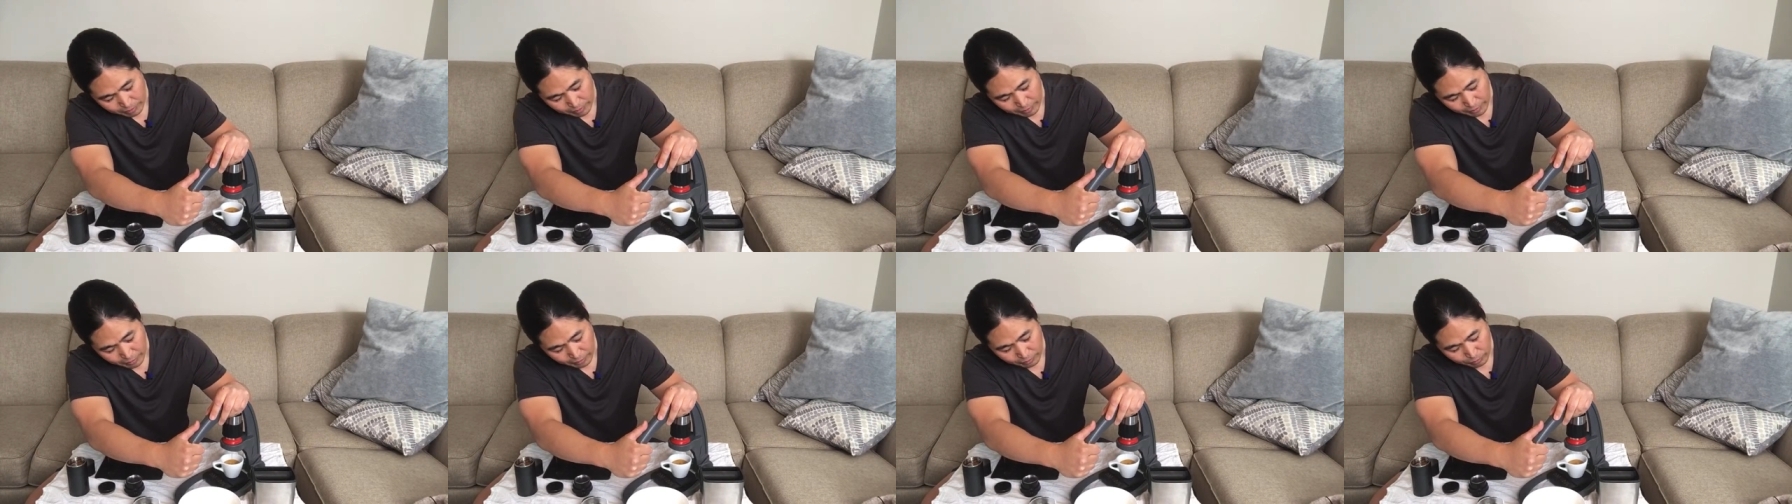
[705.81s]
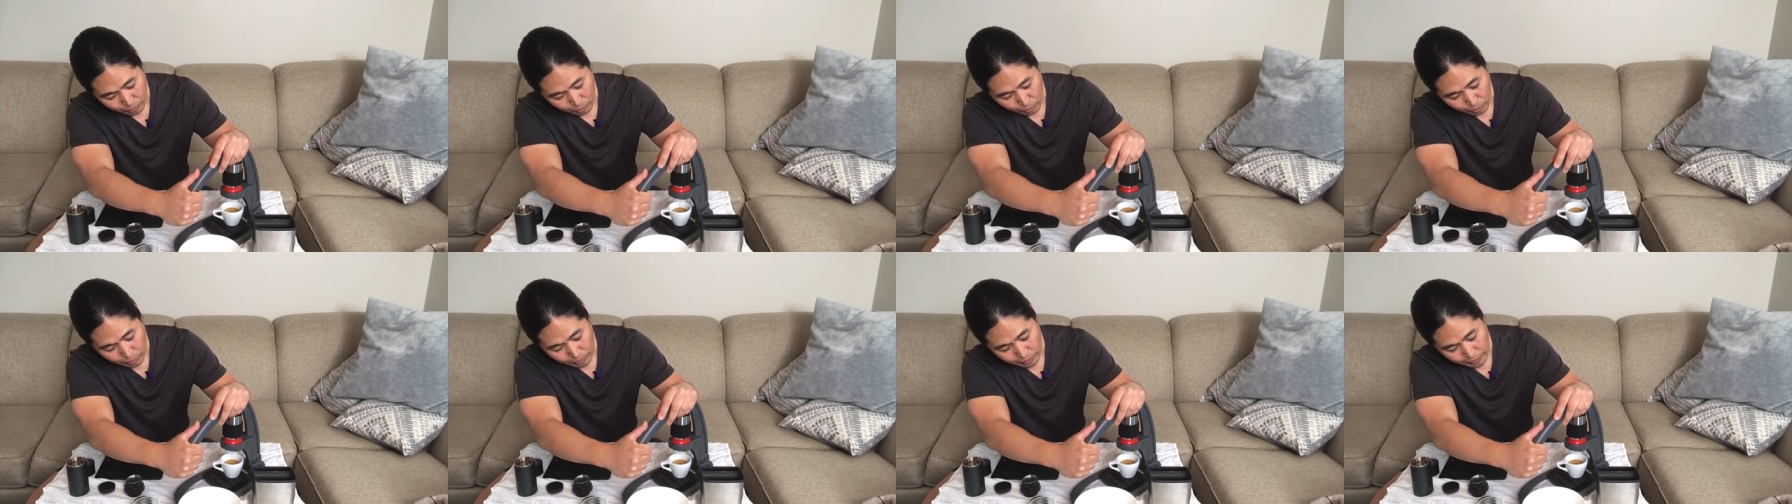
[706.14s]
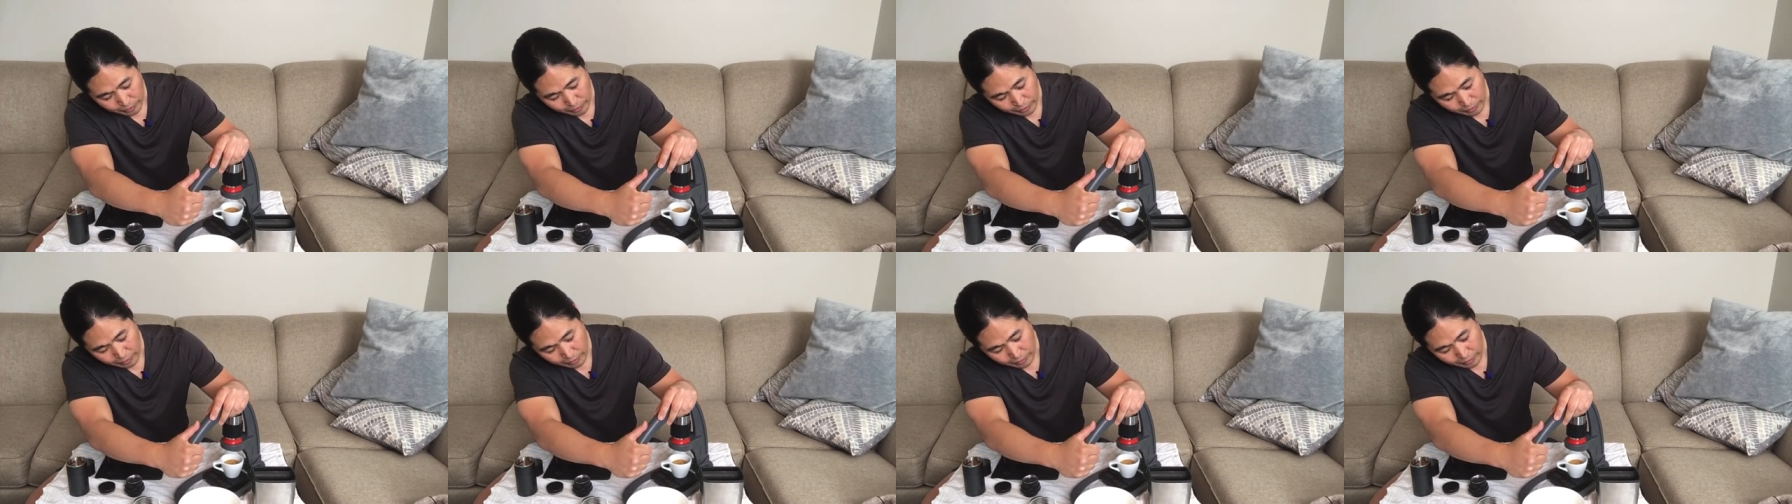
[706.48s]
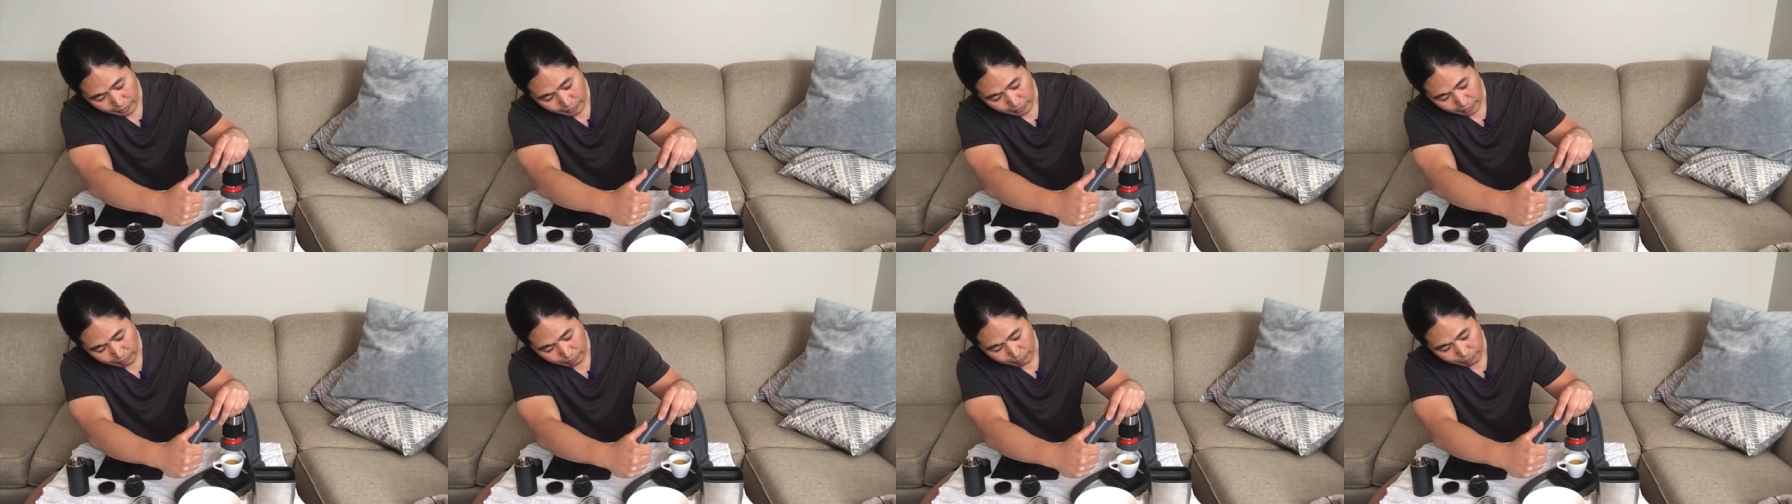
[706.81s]
at
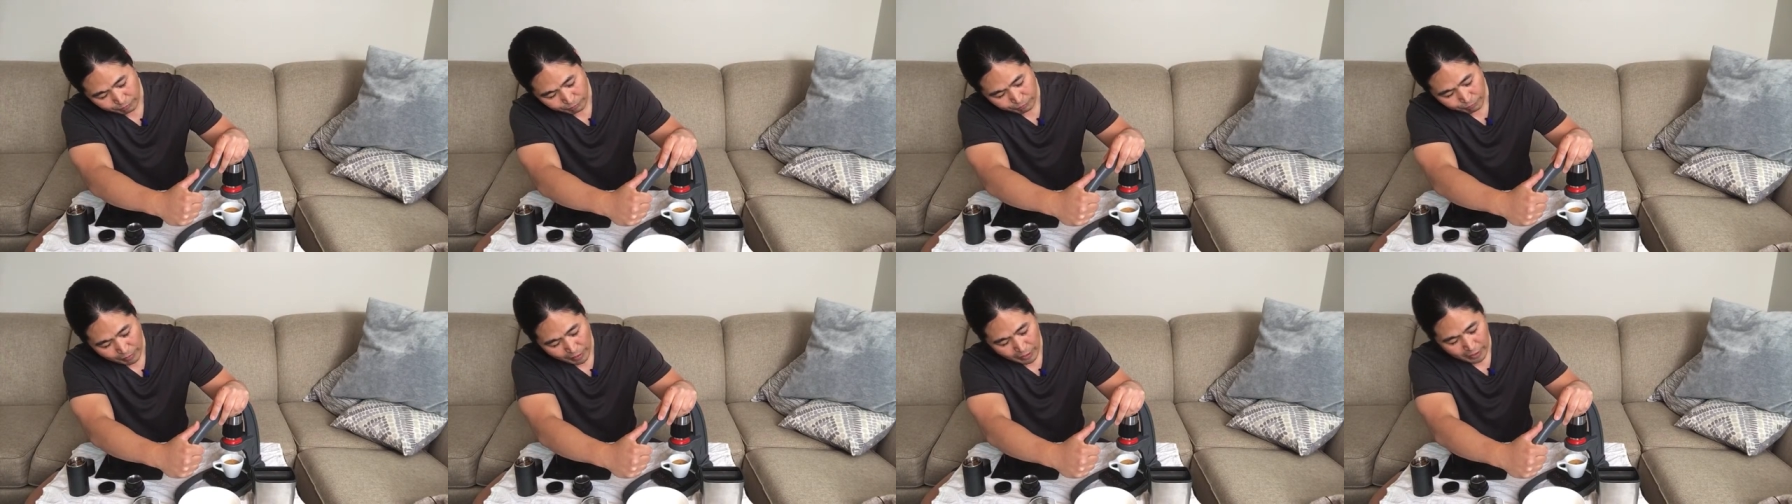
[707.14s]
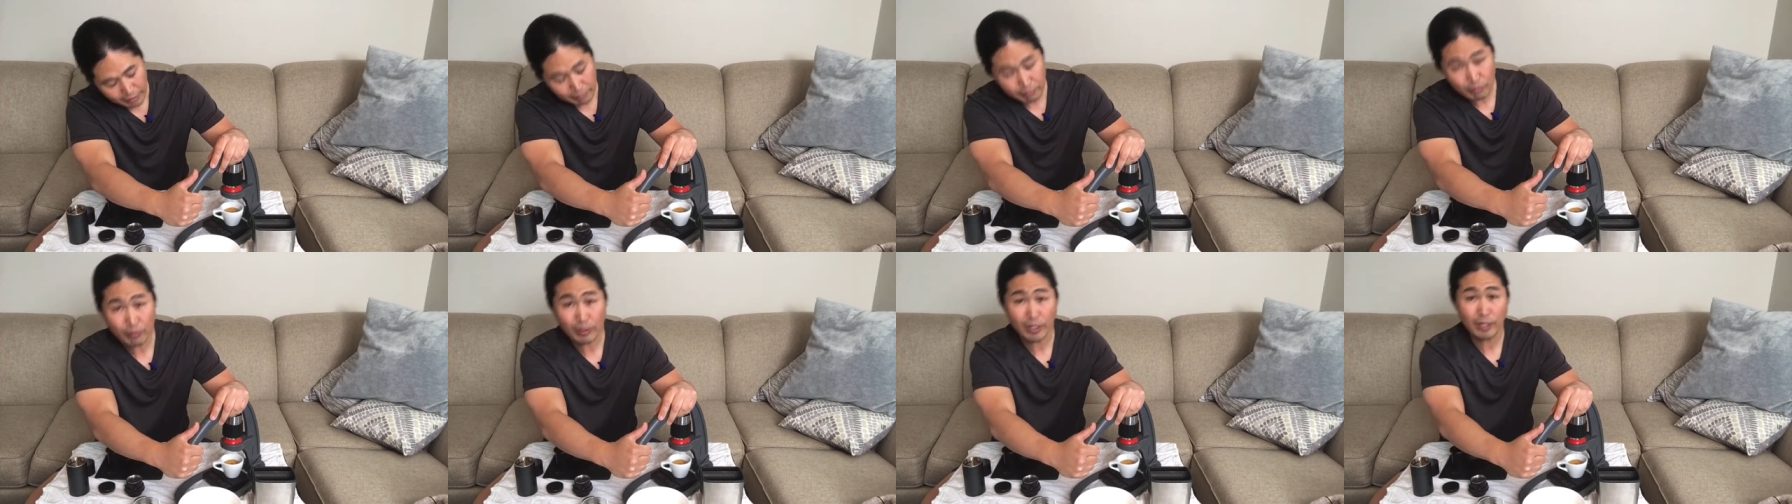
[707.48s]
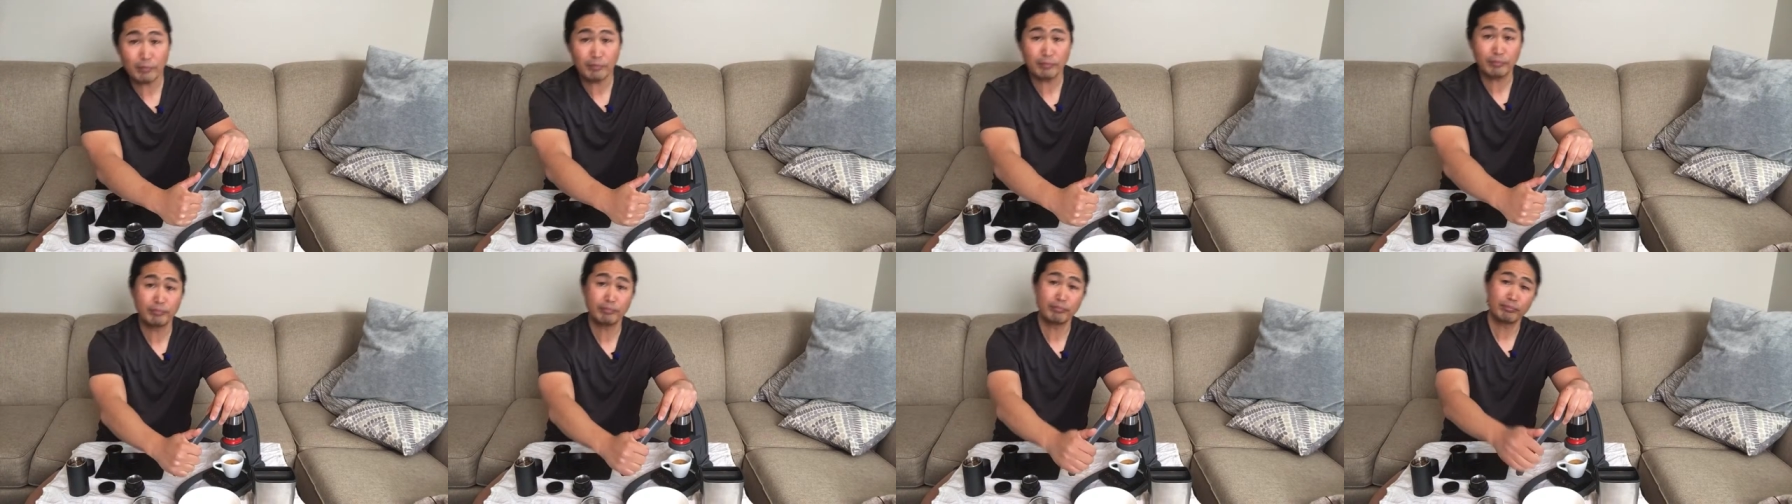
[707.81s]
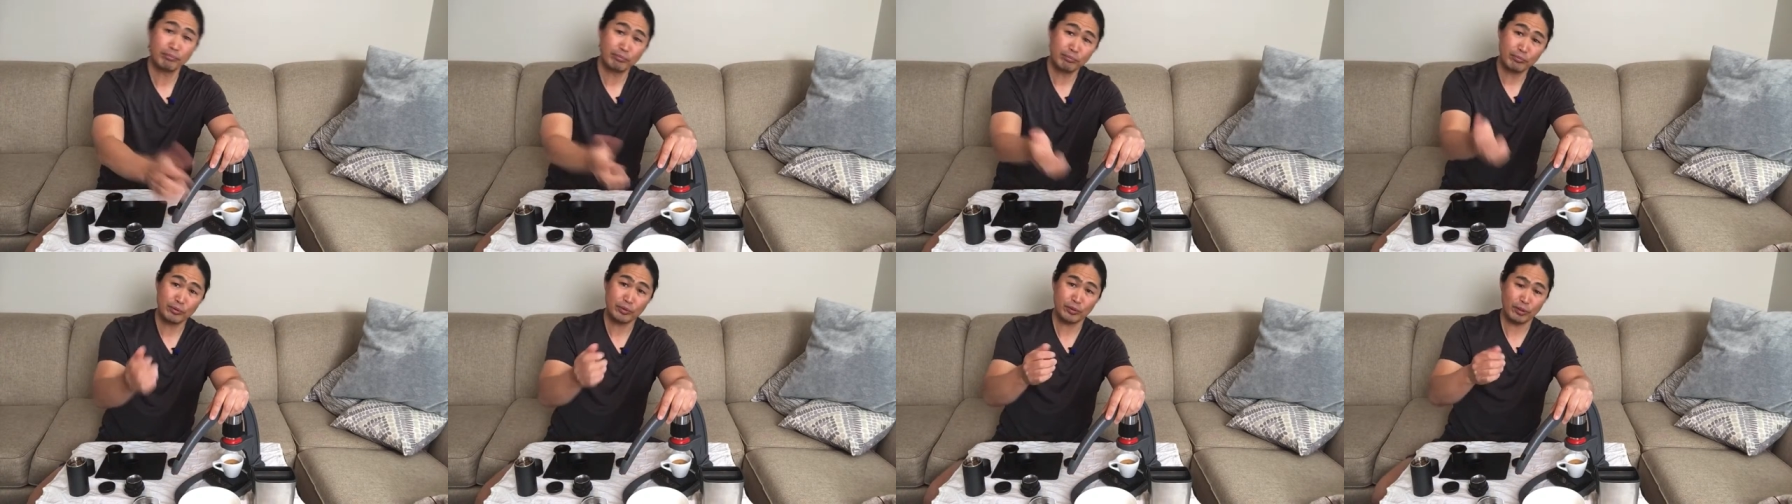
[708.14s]
twenty-five gram,
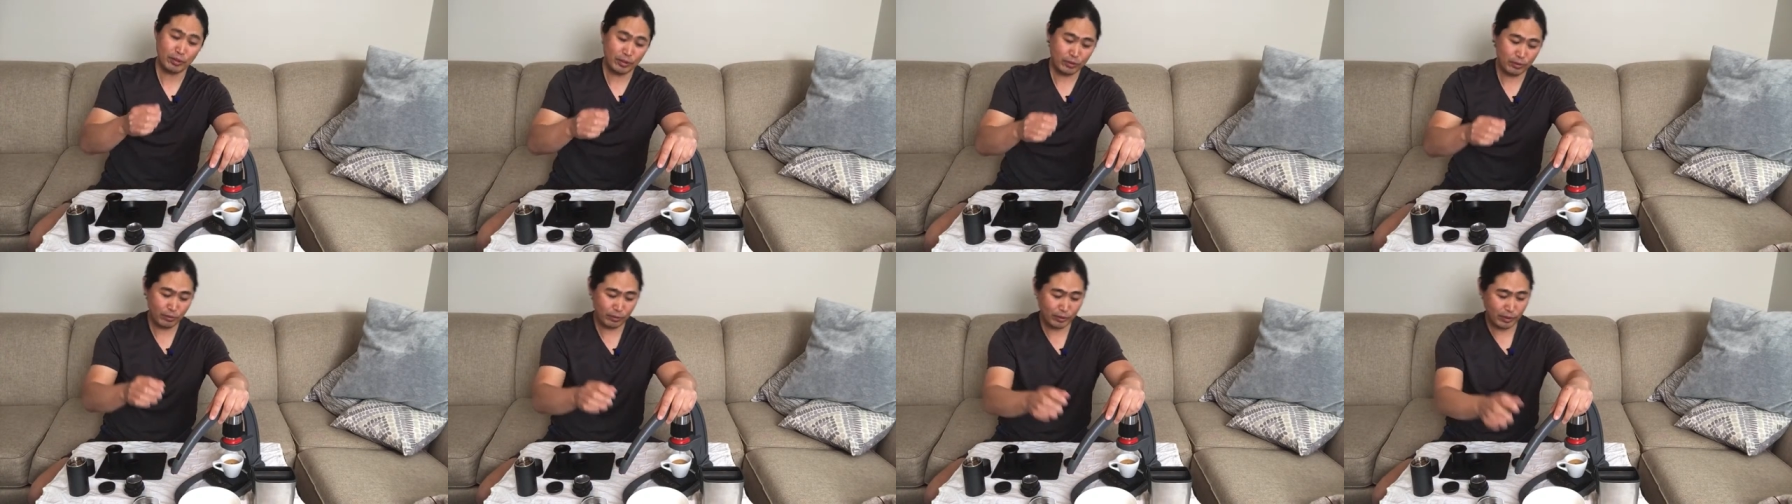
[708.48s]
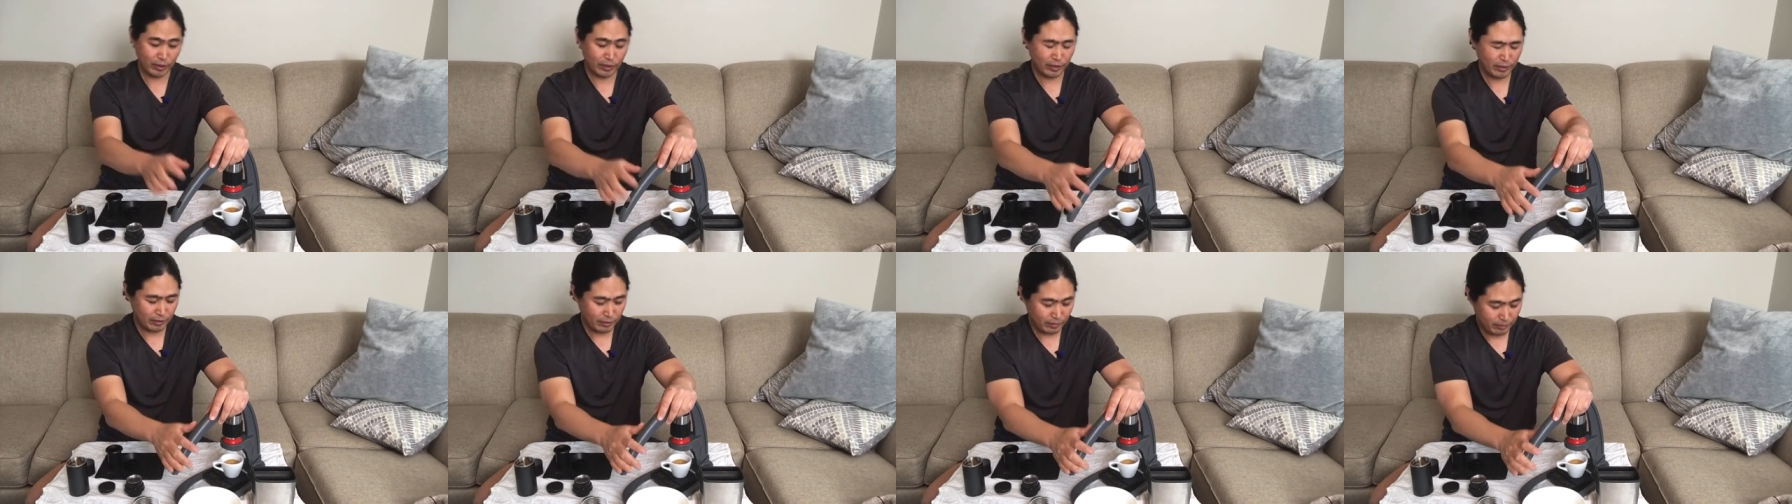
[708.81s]
so it's okay.